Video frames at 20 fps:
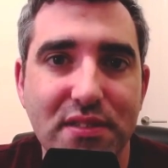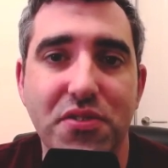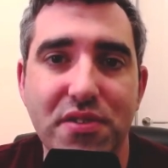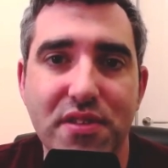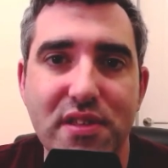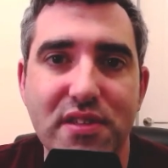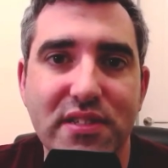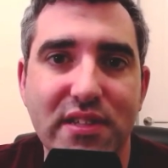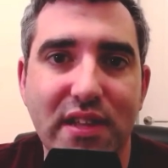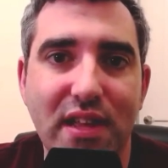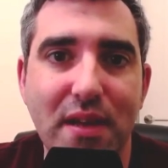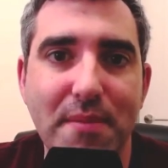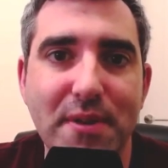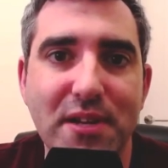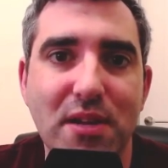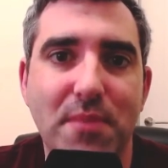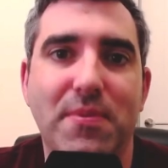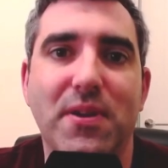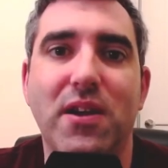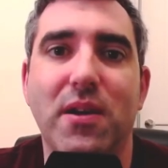Under this
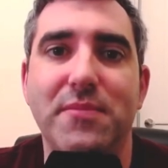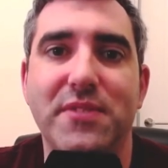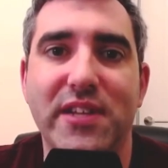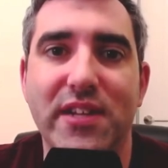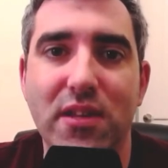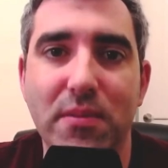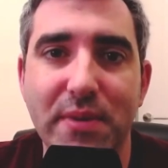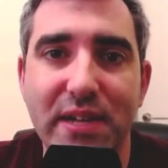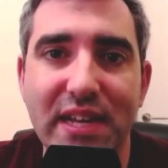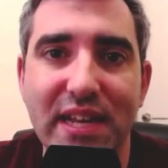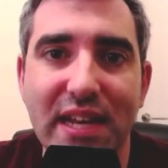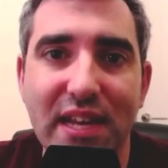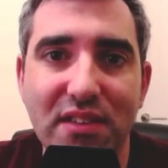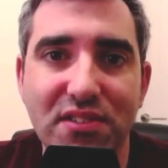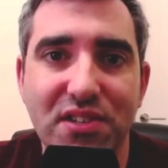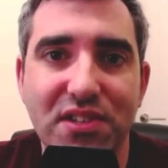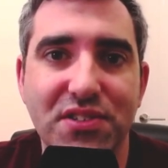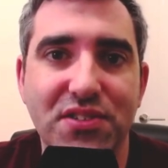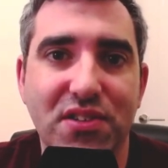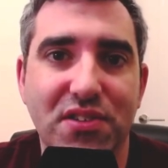climate, it becomes a little bit
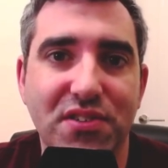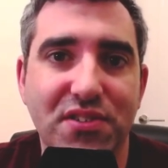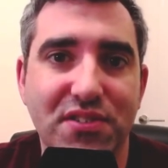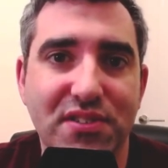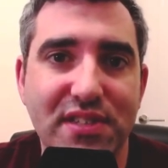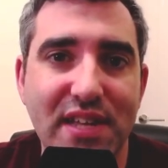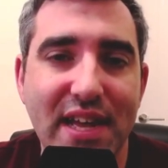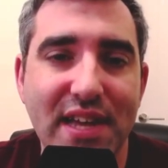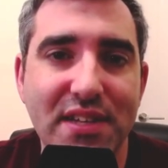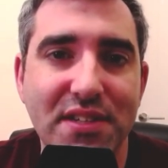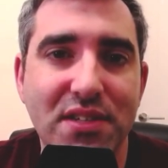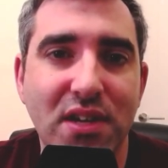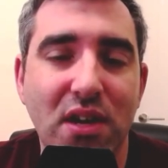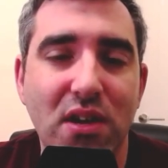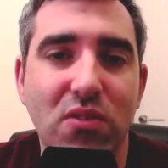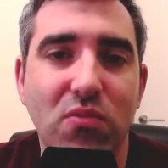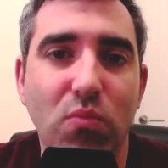easier to understand